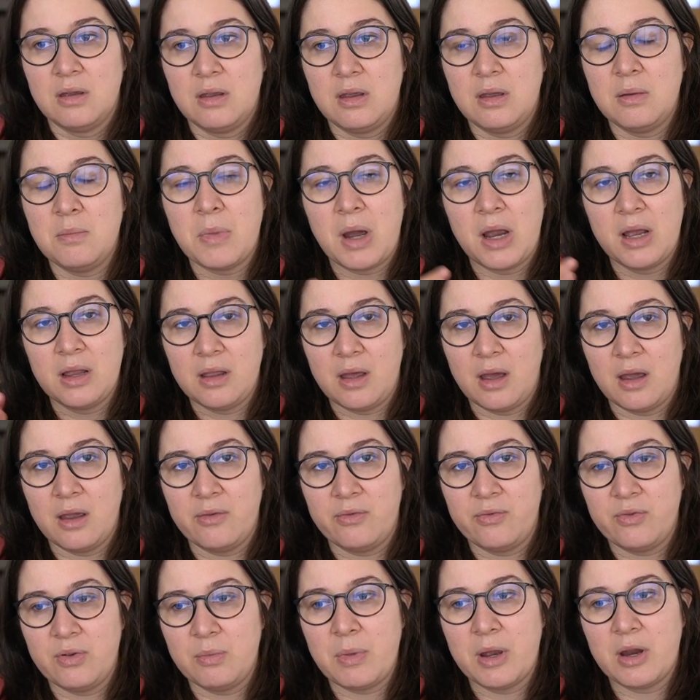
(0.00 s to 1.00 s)
in my
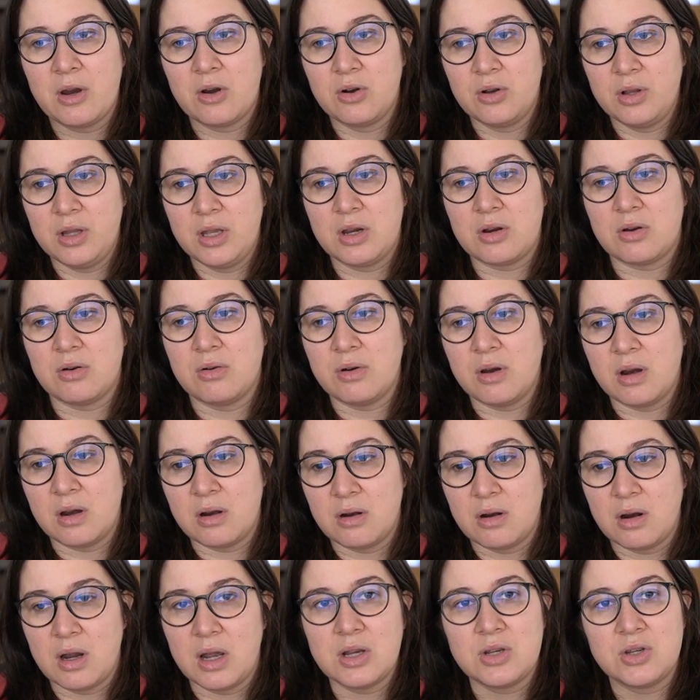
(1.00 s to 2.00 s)
life, in my early
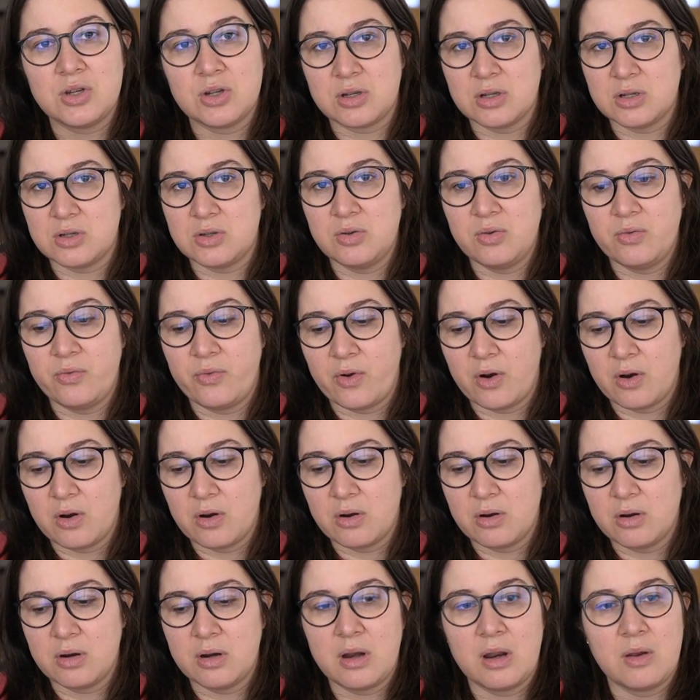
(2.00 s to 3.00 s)
career, I took it too
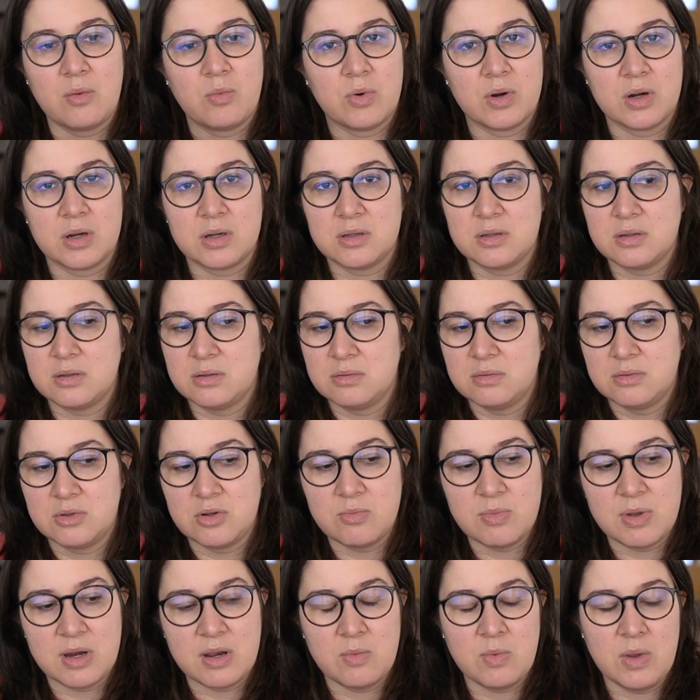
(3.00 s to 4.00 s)
far and I worked
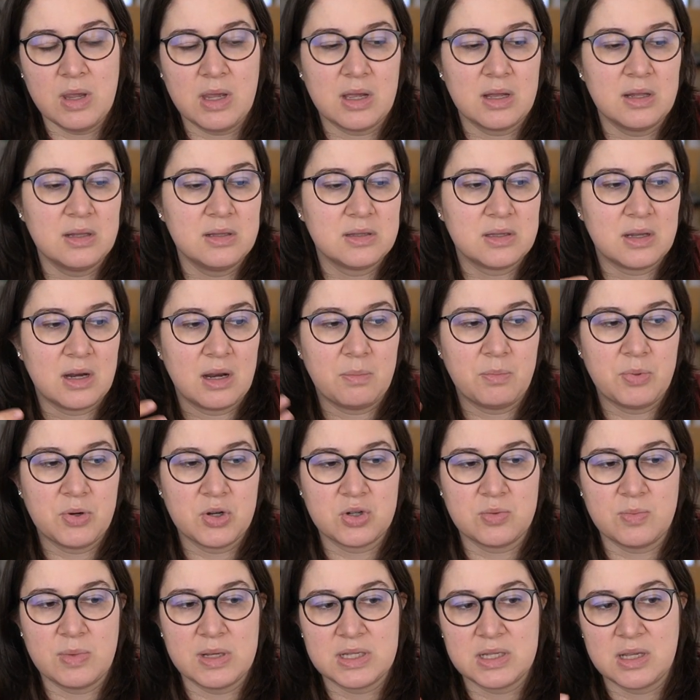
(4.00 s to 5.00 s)
too many weekends and I
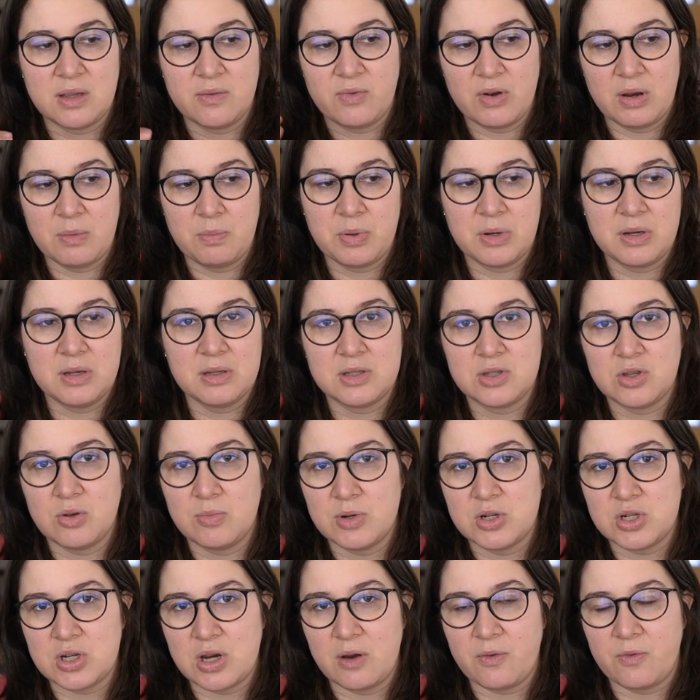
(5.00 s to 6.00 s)
pushed myself and I put in so
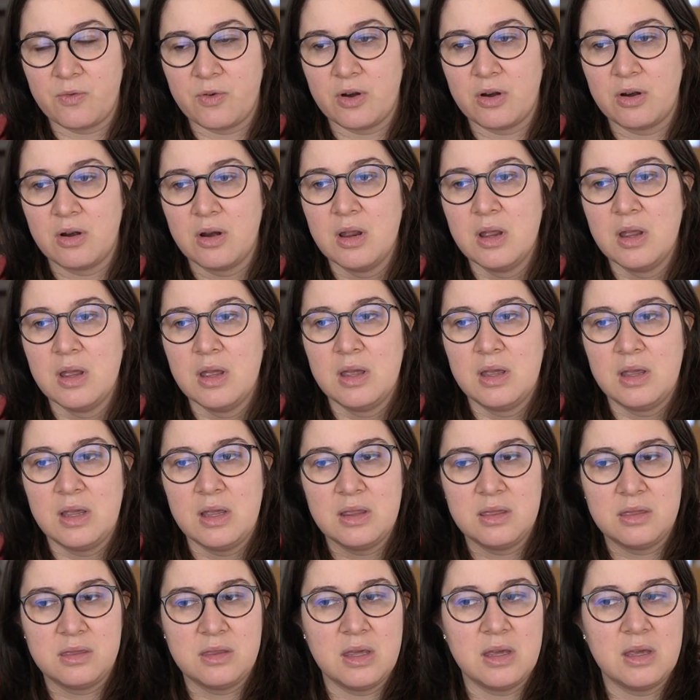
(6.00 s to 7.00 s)
much effort
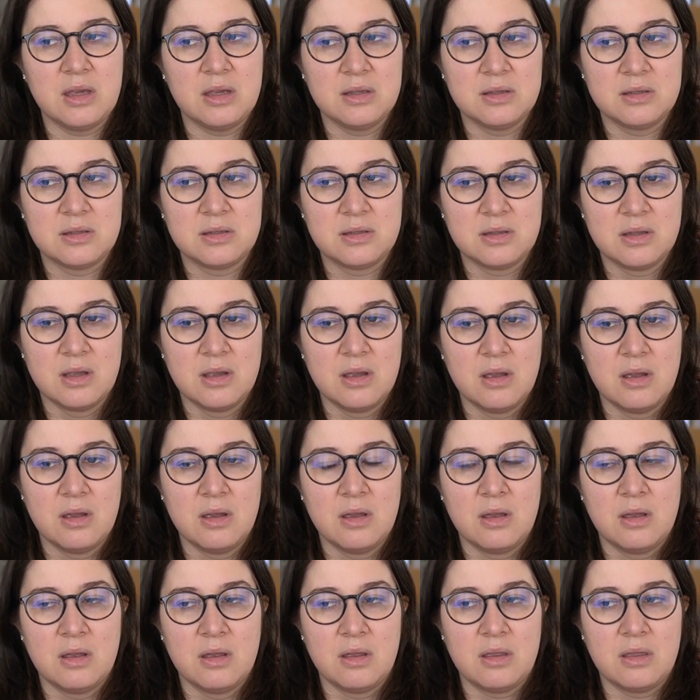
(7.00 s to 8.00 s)
in things
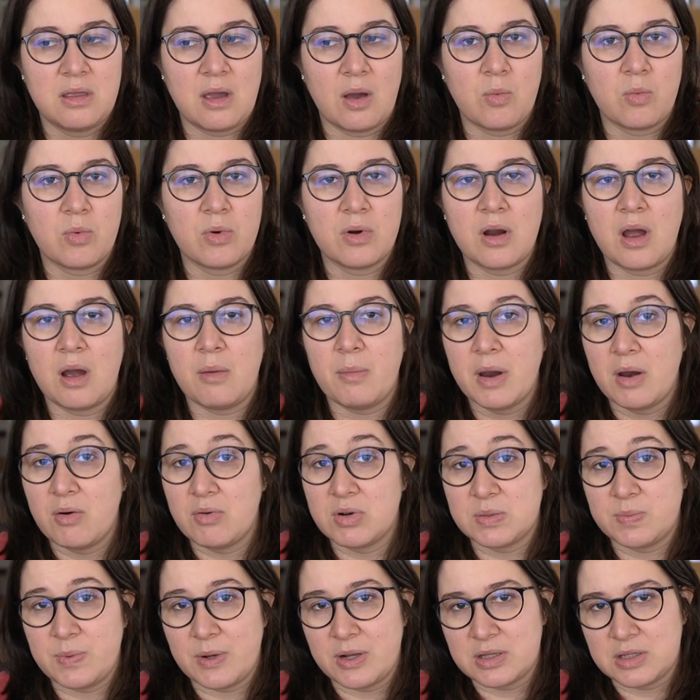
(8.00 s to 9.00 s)
that were not my
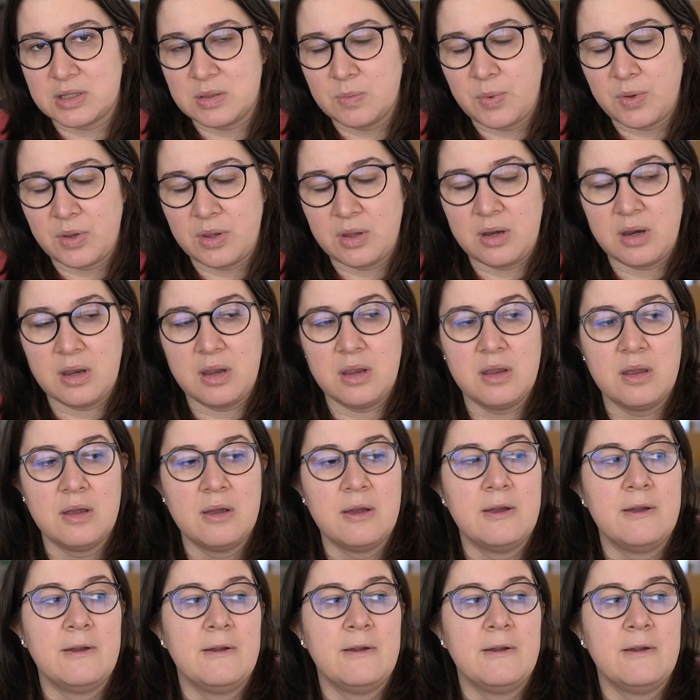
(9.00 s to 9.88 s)
responsibility,